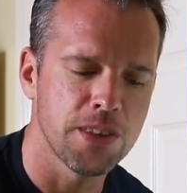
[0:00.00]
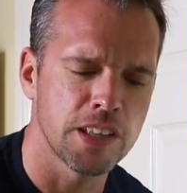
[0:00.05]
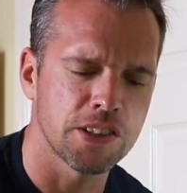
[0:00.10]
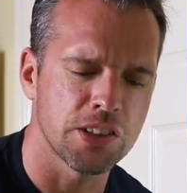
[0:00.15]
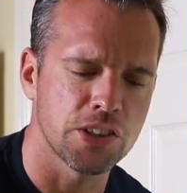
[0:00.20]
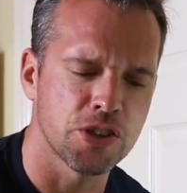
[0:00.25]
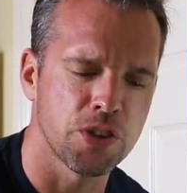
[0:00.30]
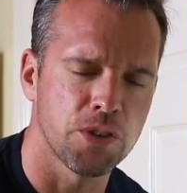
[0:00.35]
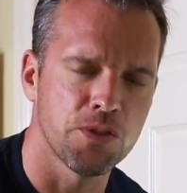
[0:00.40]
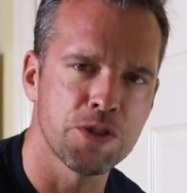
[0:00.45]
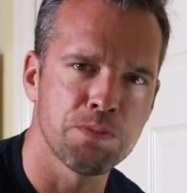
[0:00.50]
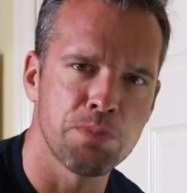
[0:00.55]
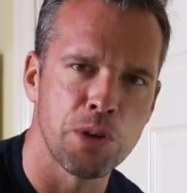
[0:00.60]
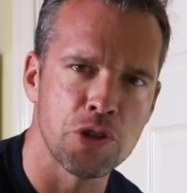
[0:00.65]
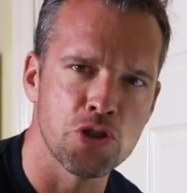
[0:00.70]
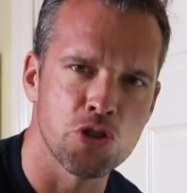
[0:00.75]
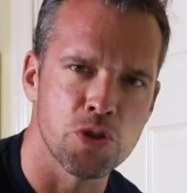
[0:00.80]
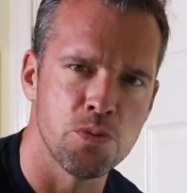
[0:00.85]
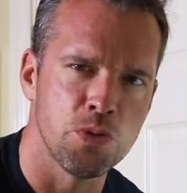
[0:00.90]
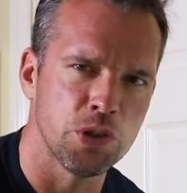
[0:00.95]
It's a soft
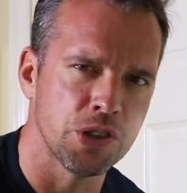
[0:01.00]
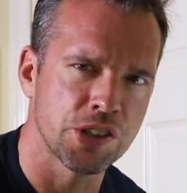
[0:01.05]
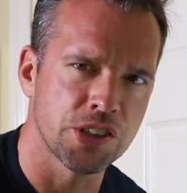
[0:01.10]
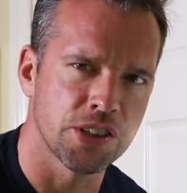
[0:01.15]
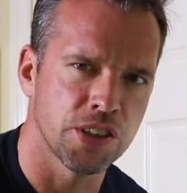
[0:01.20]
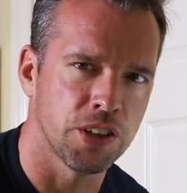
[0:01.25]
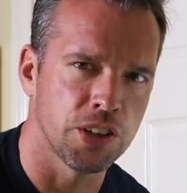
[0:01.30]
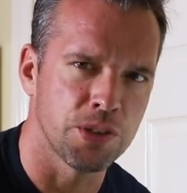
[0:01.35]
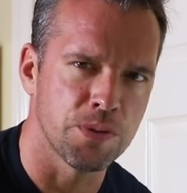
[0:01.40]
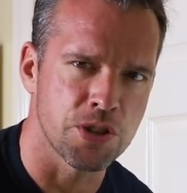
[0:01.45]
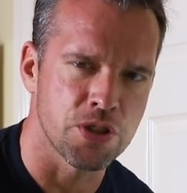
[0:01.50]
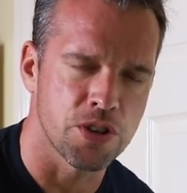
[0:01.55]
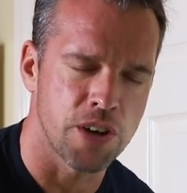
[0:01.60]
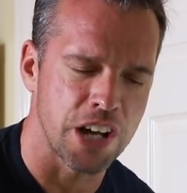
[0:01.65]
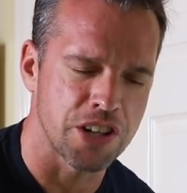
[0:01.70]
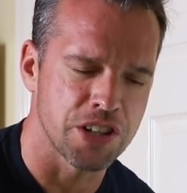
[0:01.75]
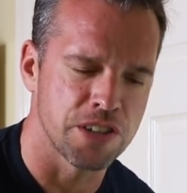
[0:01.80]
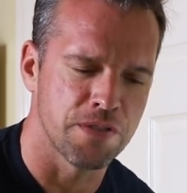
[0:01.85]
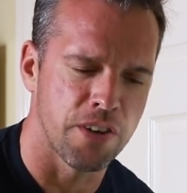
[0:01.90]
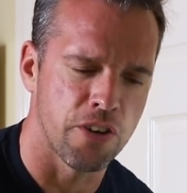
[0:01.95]
sponge on one side, which
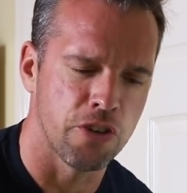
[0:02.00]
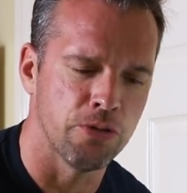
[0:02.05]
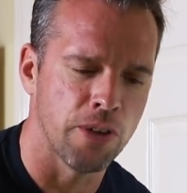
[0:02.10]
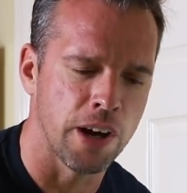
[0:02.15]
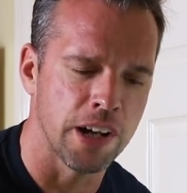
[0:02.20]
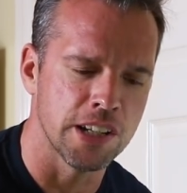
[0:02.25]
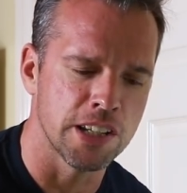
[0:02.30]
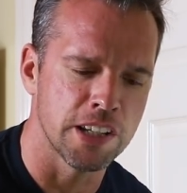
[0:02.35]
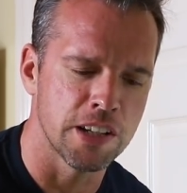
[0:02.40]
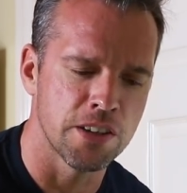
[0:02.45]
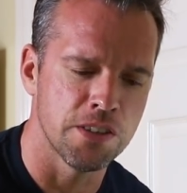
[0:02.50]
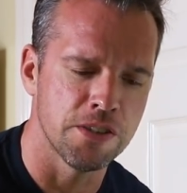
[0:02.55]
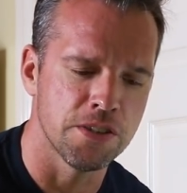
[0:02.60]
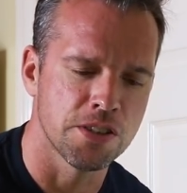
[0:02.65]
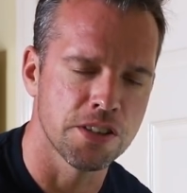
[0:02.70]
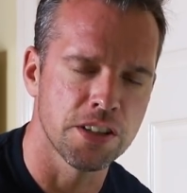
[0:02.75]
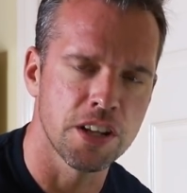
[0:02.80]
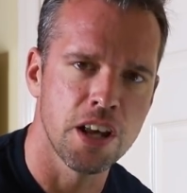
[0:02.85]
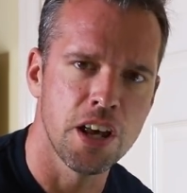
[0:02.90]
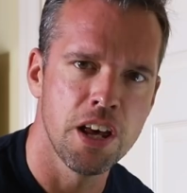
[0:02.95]
I actually very rarely
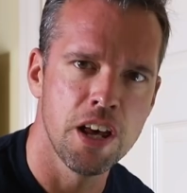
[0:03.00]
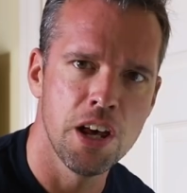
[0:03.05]
use,